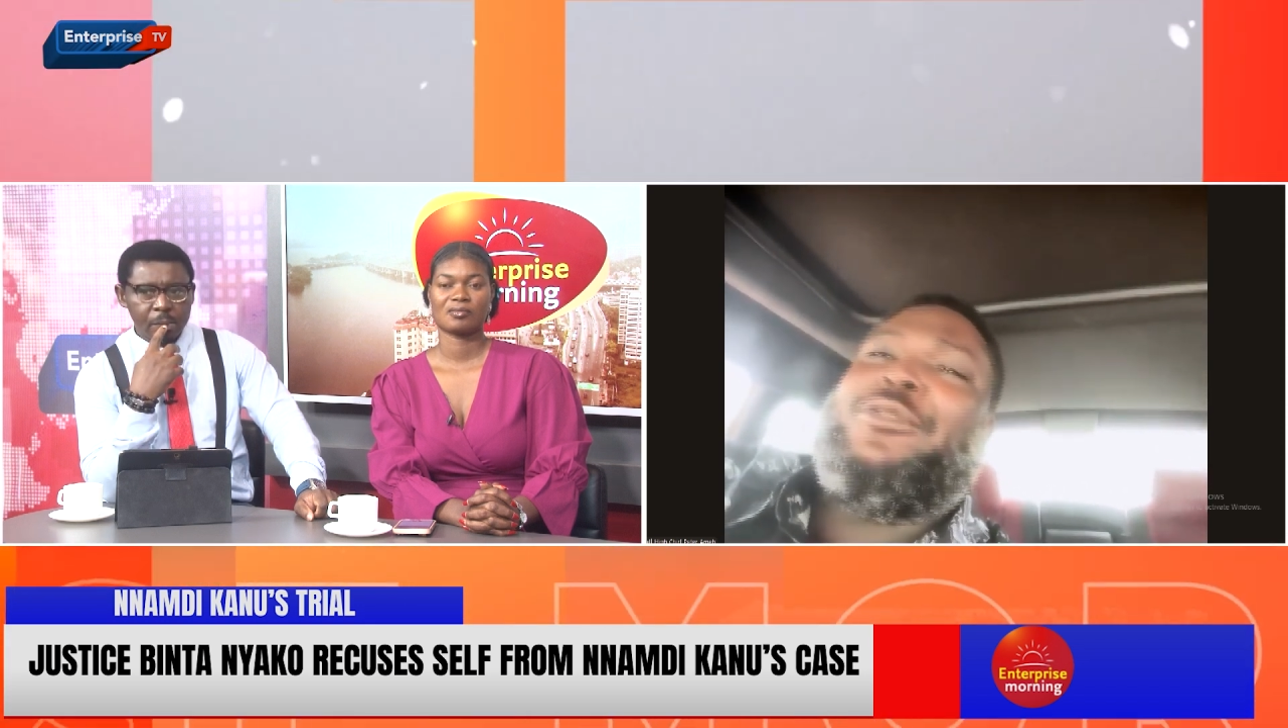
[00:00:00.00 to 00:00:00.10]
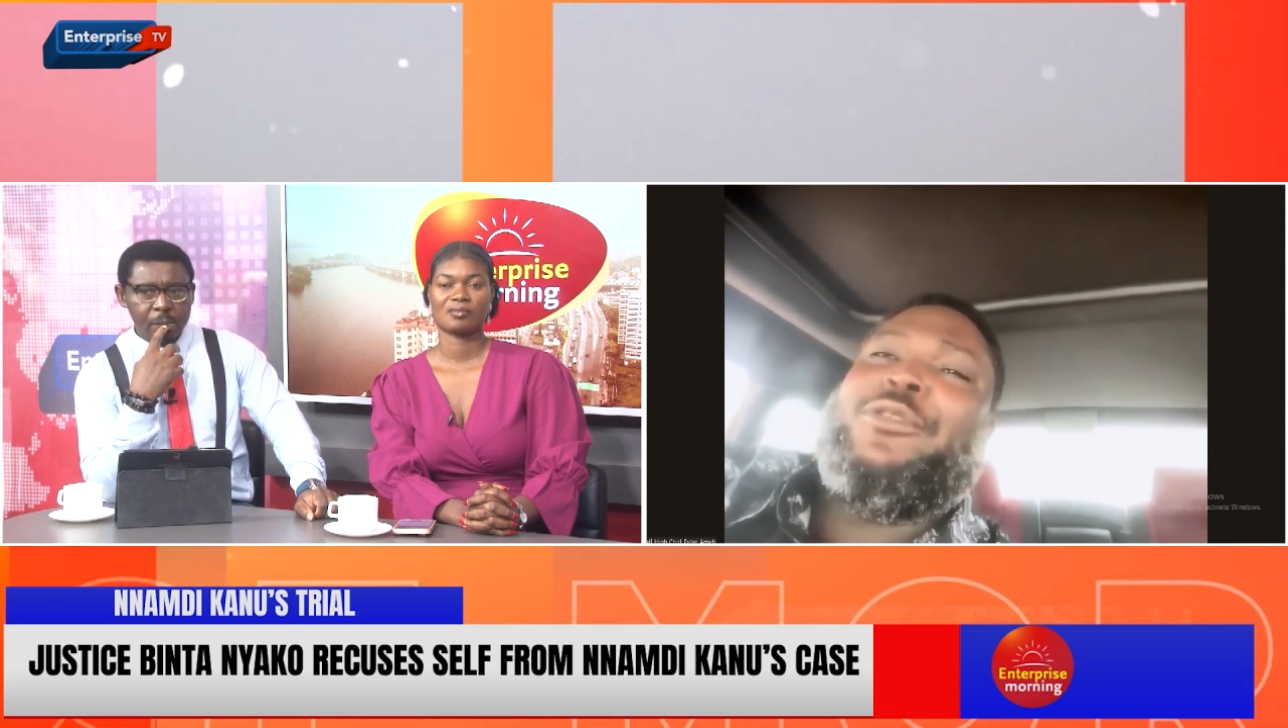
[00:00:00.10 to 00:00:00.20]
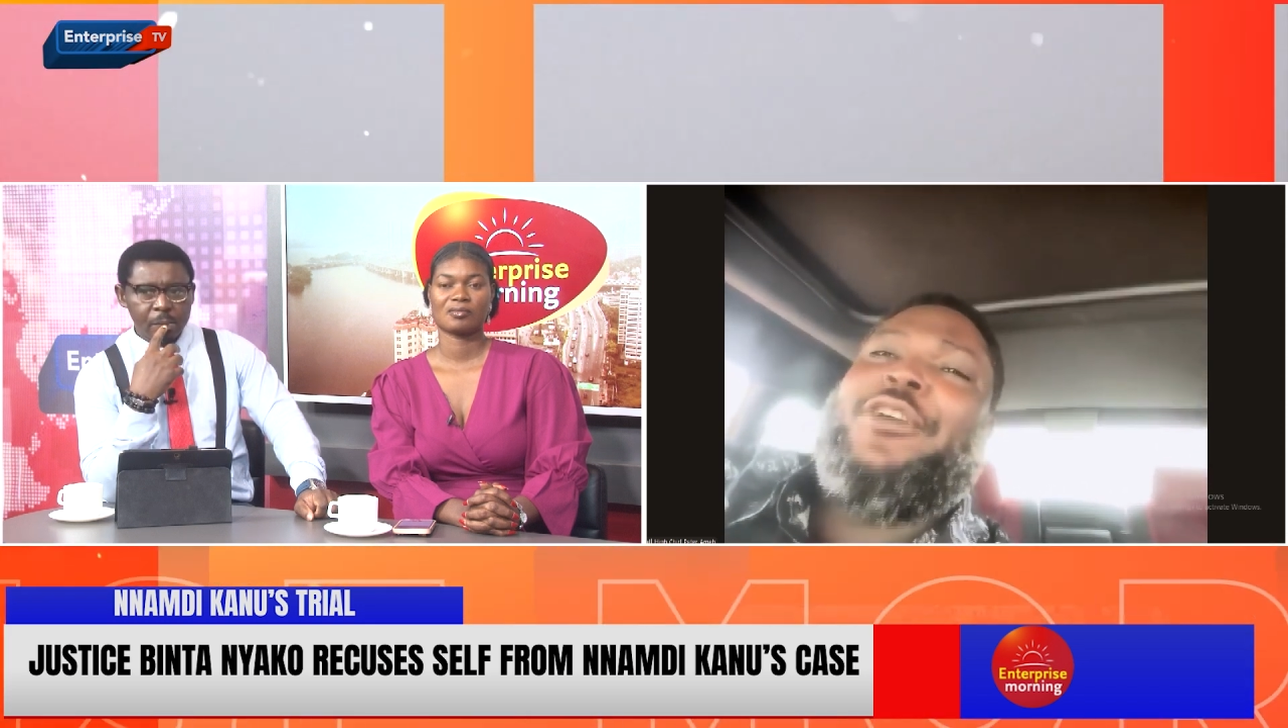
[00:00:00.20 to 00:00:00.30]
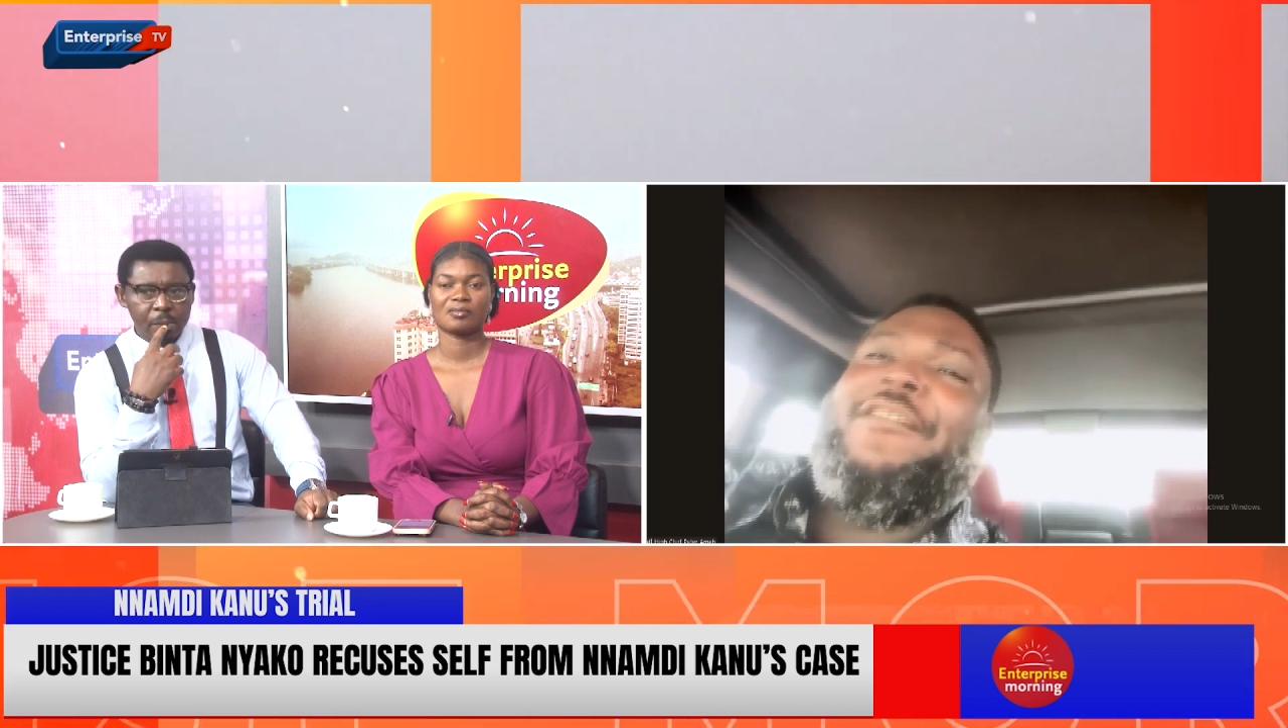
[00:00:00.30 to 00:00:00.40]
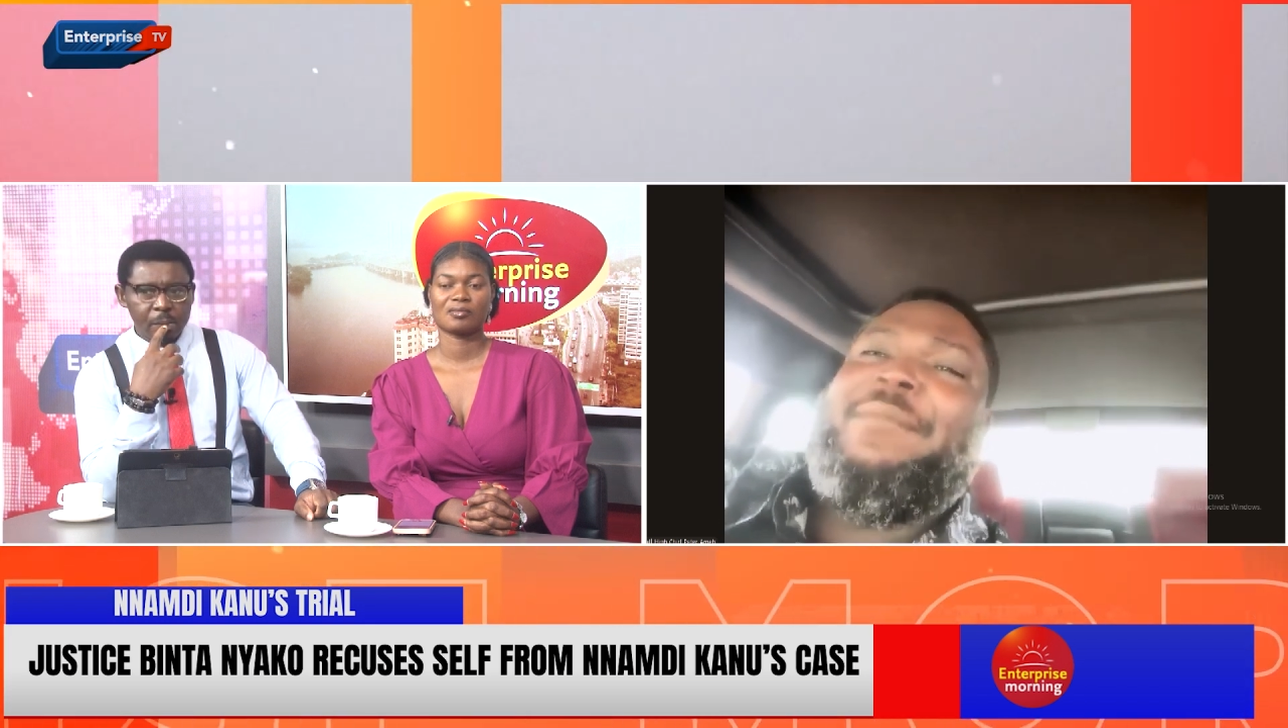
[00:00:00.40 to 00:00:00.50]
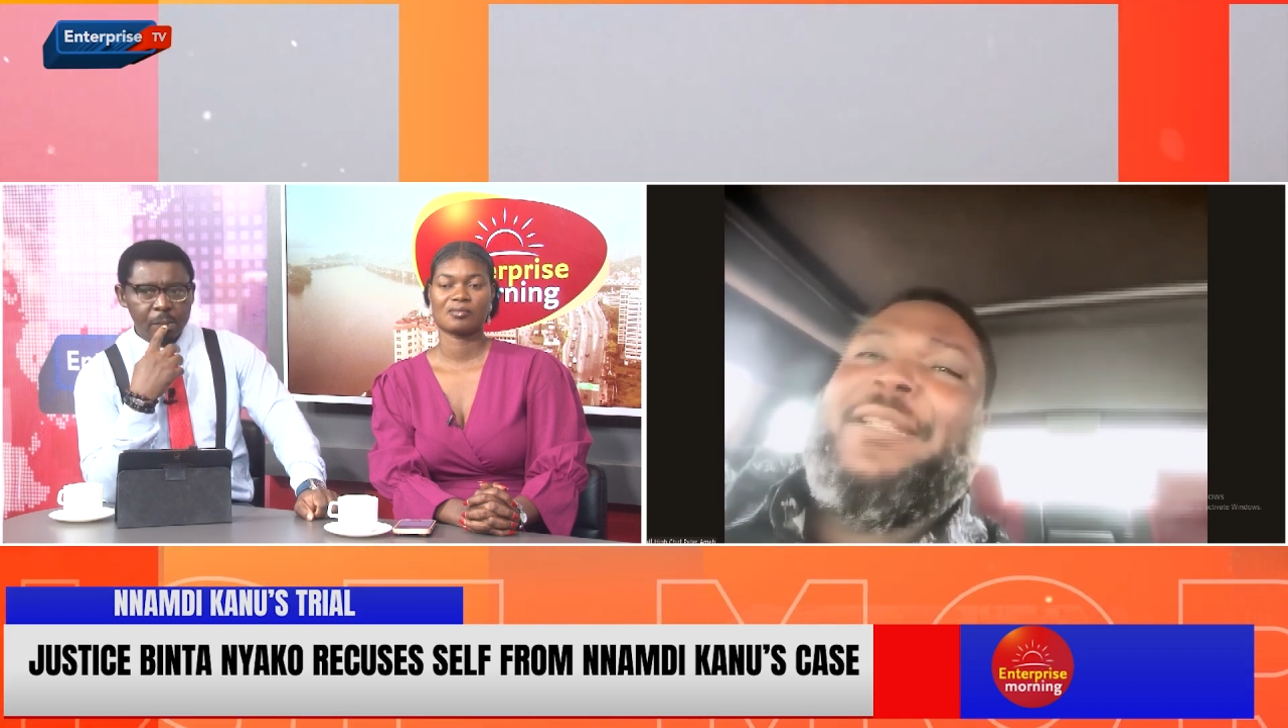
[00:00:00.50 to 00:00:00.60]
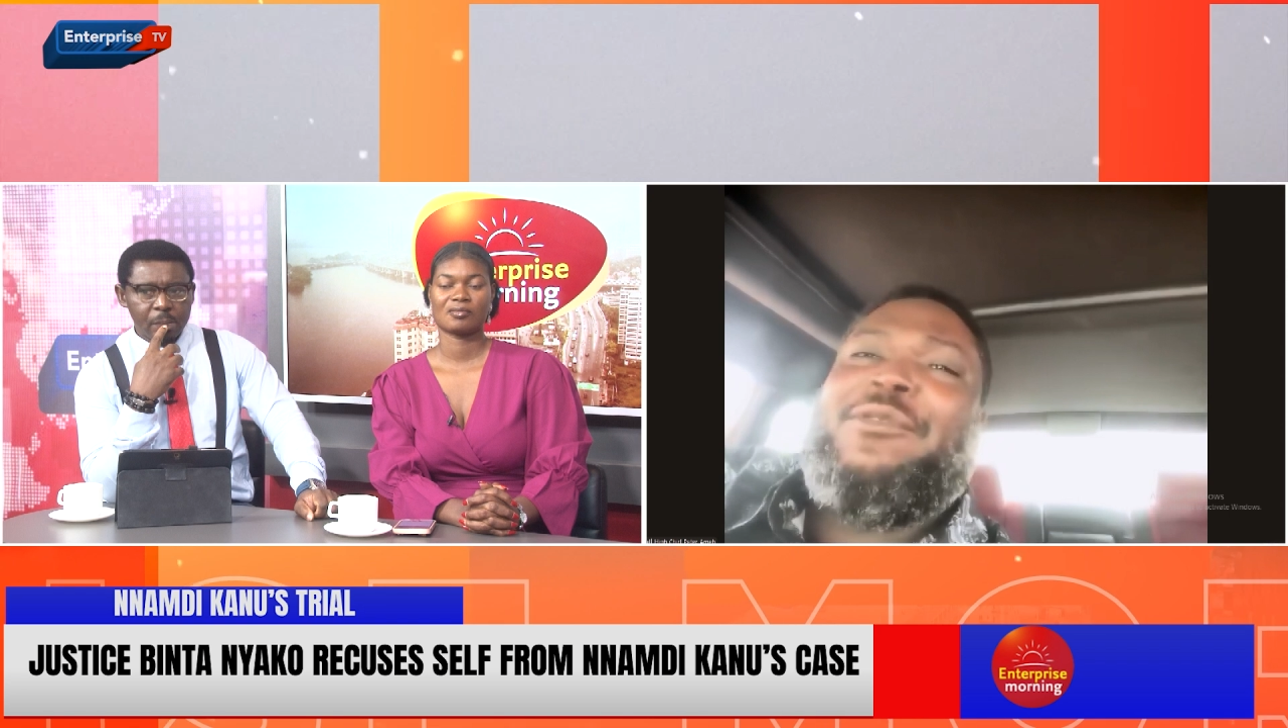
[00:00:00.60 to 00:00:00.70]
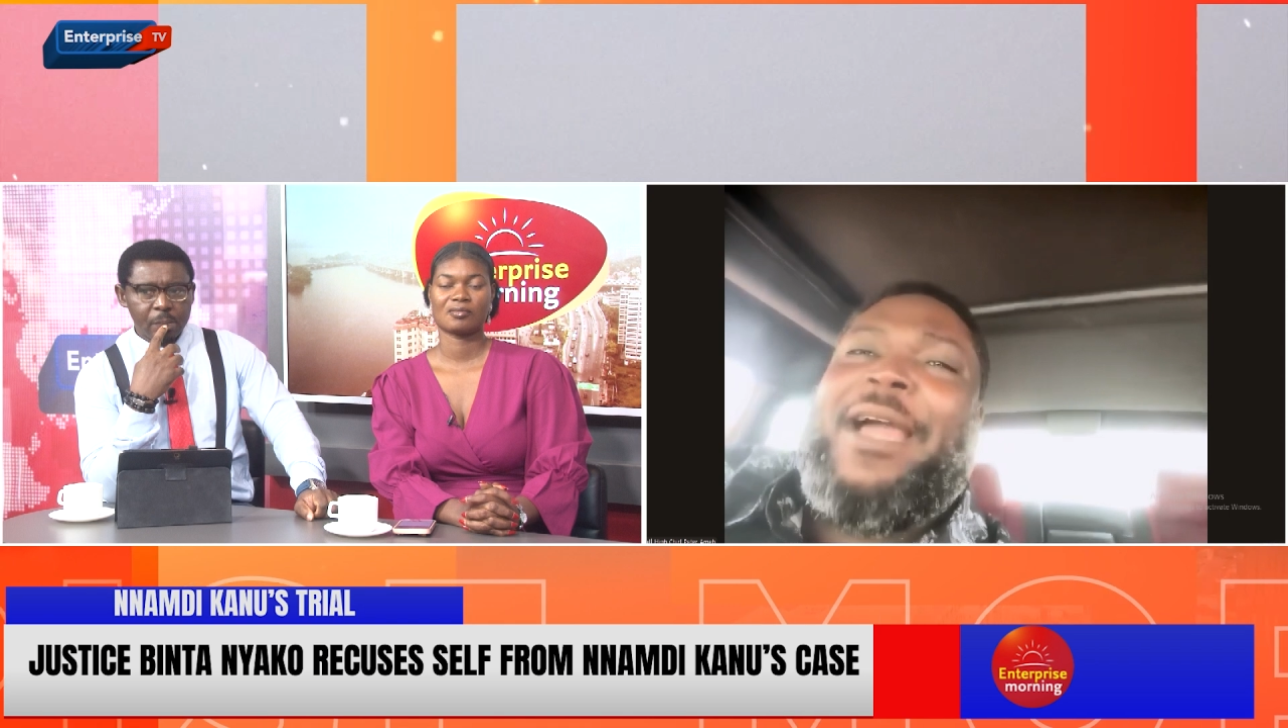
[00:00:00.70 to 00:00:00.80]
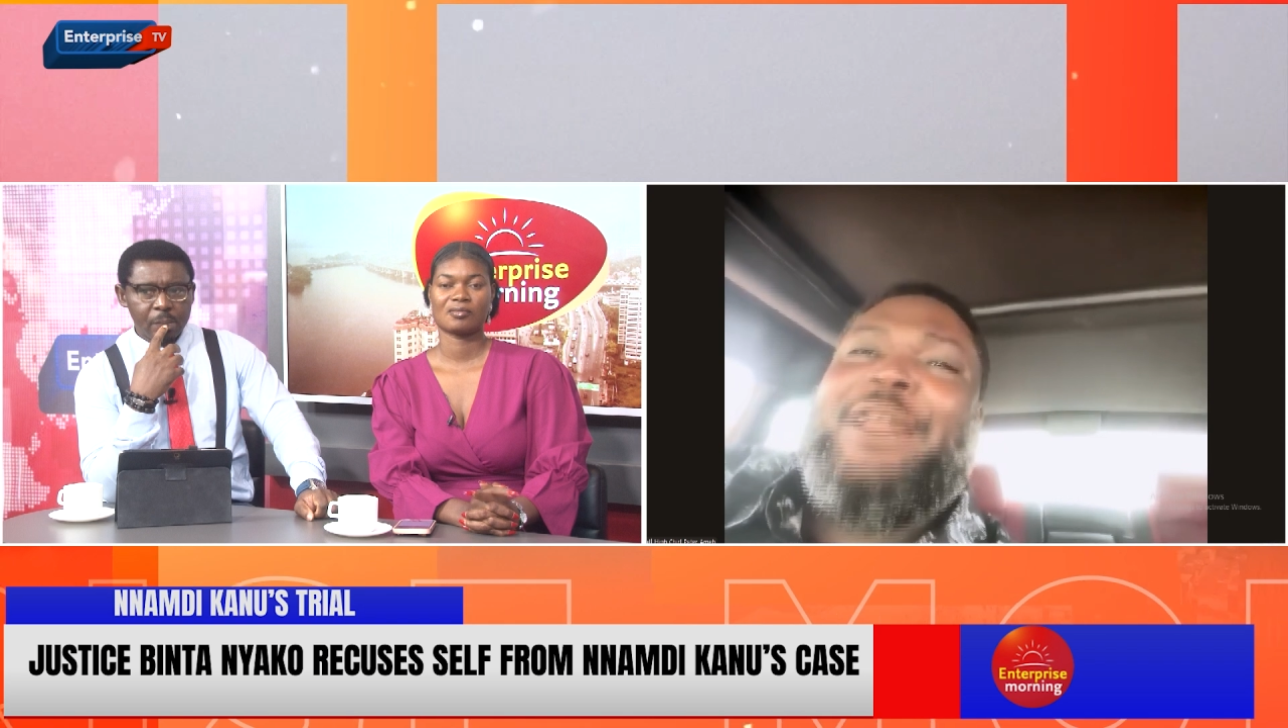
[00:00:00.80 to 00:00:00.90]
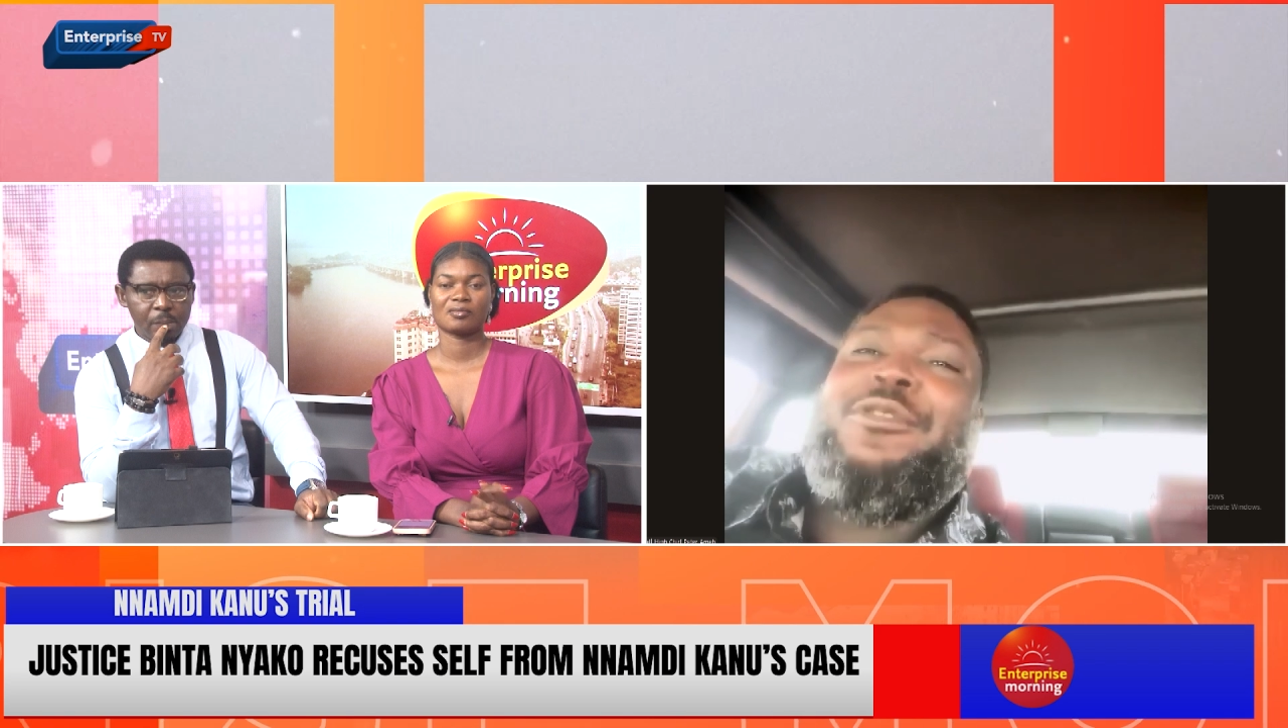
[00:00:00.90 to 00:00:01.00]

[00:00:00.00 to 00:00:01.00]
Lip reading: lose to government,